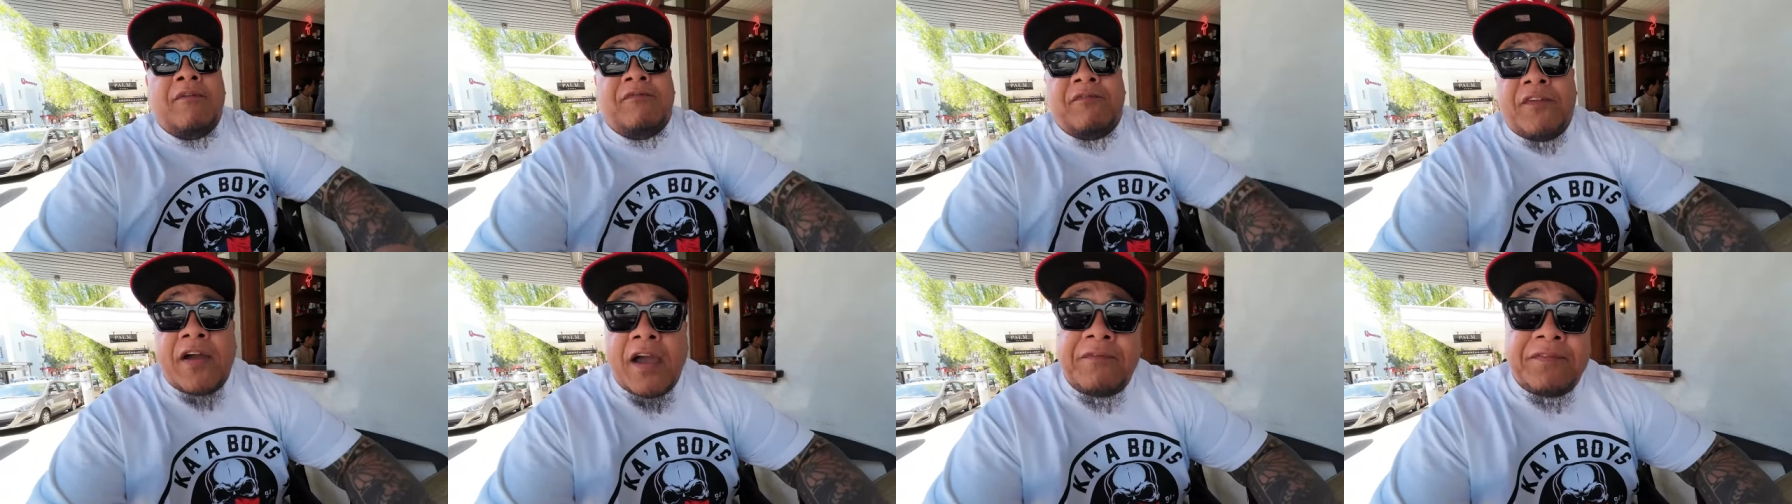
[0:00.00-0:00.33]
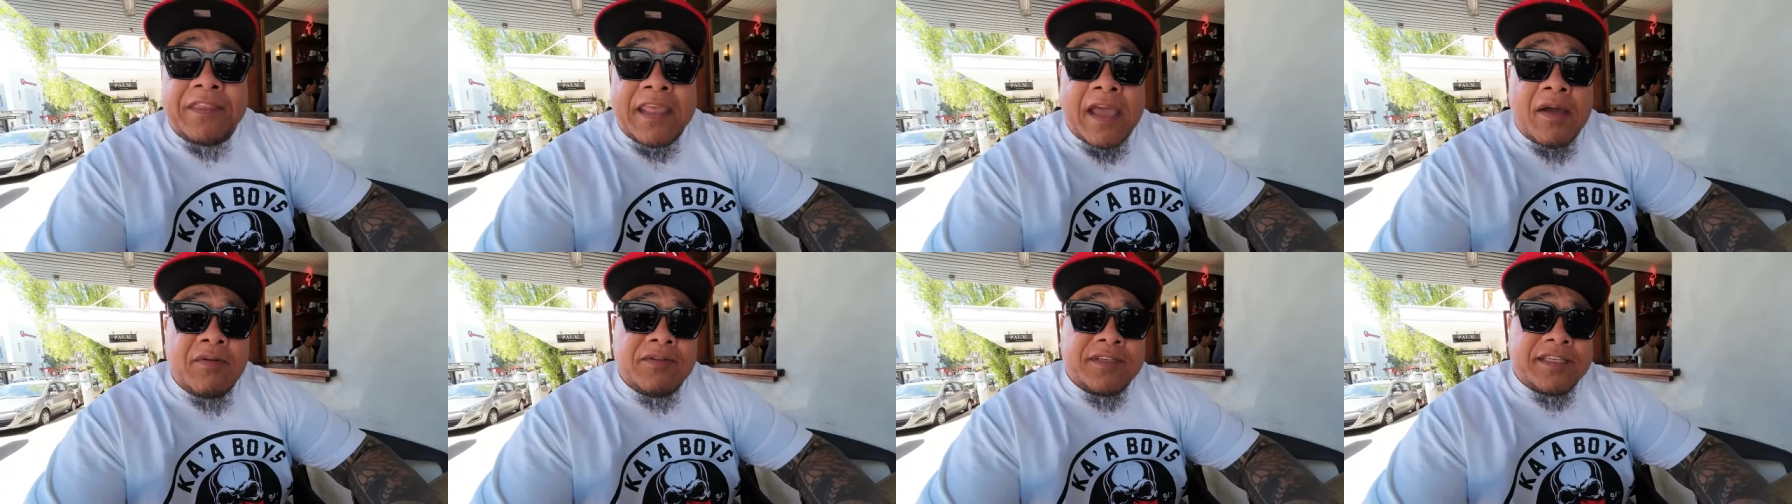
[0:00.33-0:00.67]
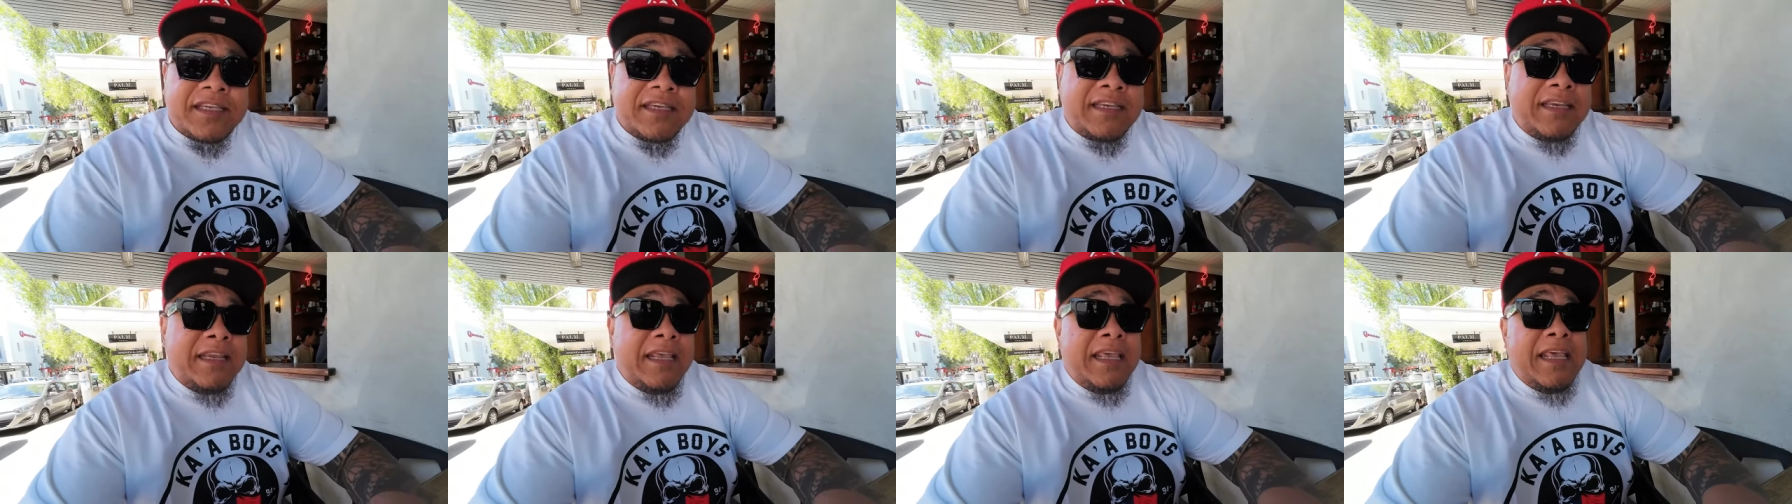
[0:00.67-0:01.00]

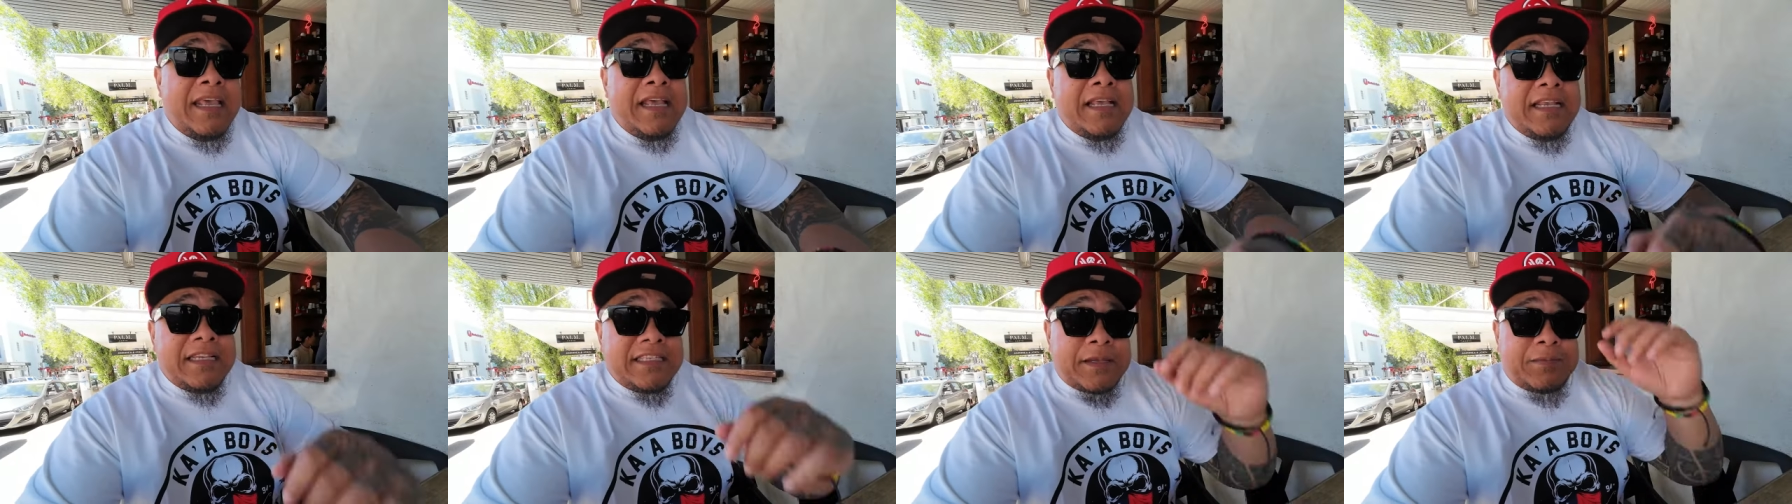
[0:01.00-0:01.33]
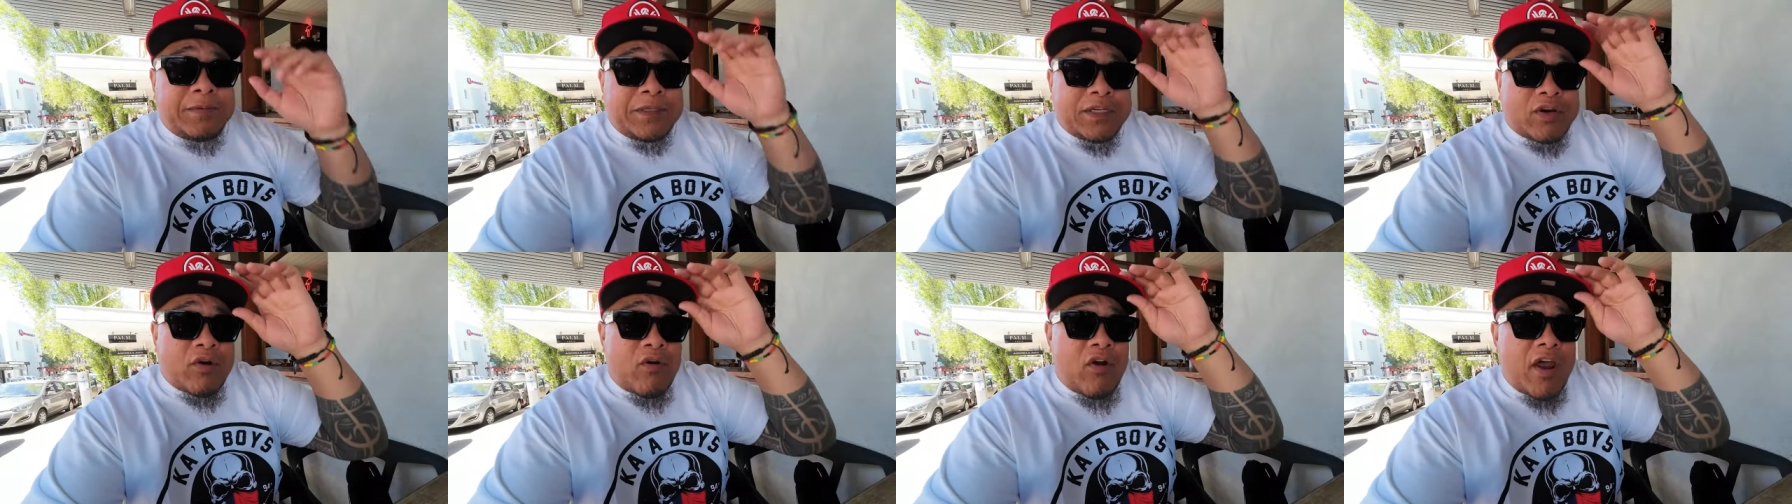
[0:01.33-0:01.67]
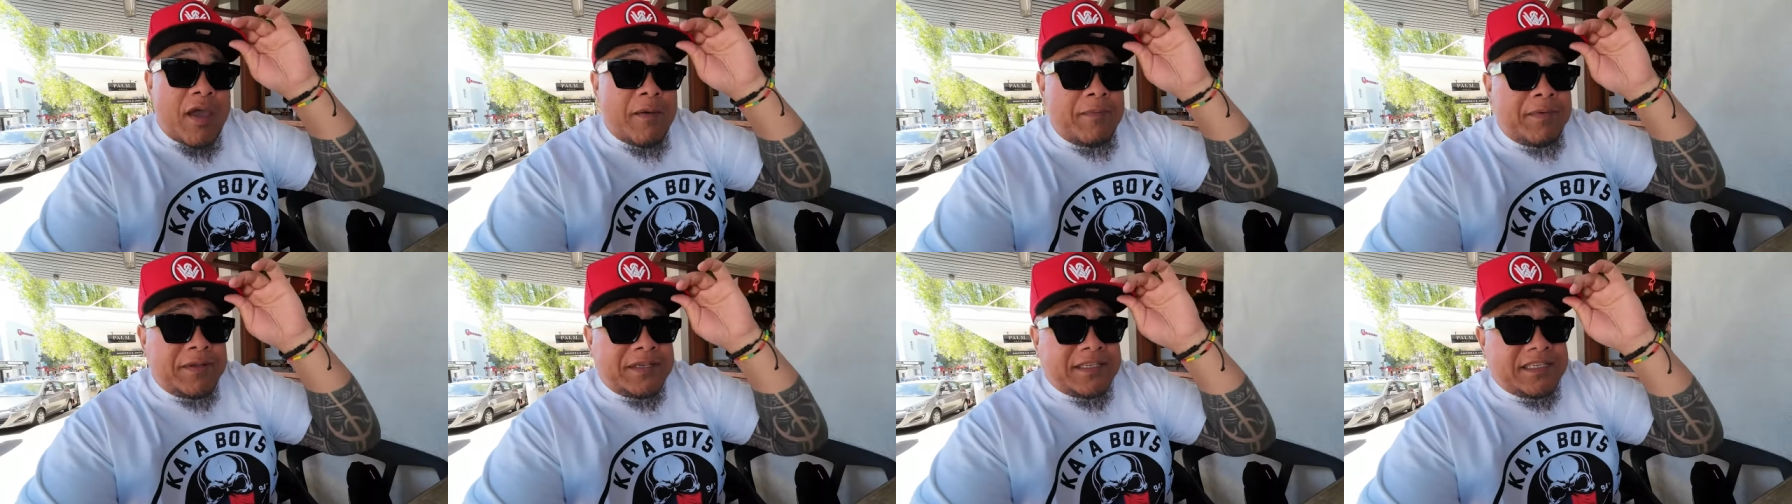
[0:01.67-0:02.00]
5,000
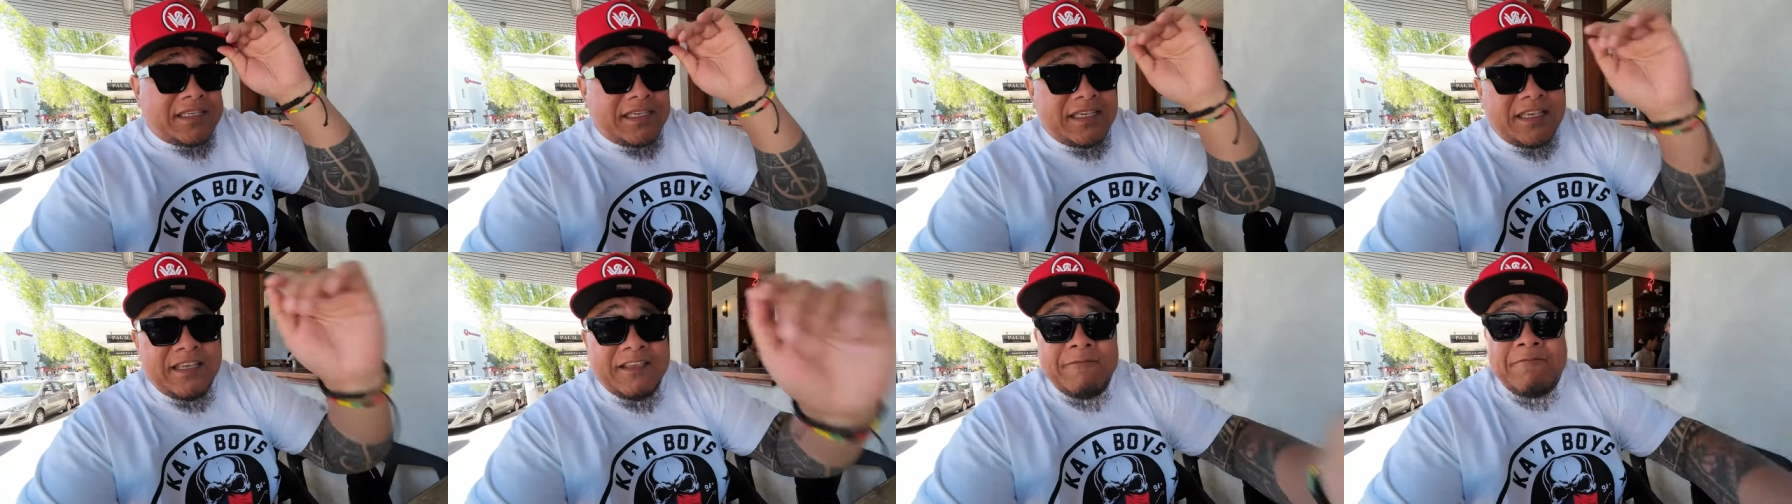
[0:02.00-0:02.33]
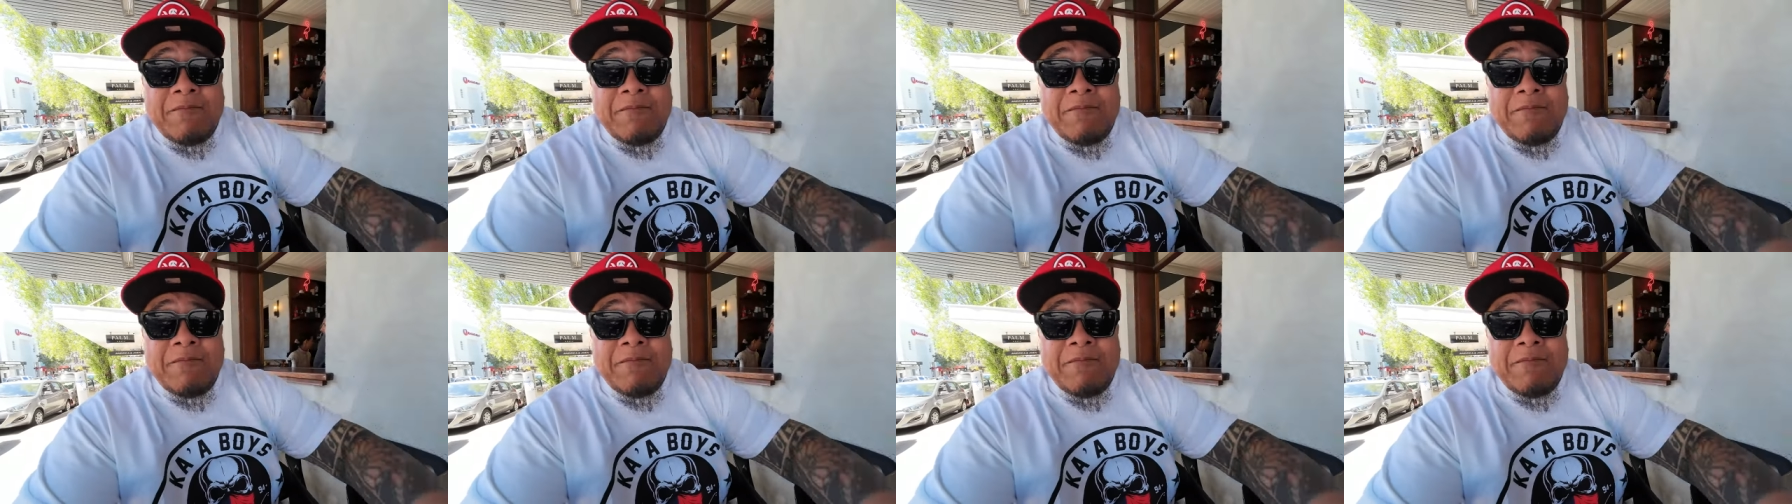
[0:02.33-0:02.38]
subscribers.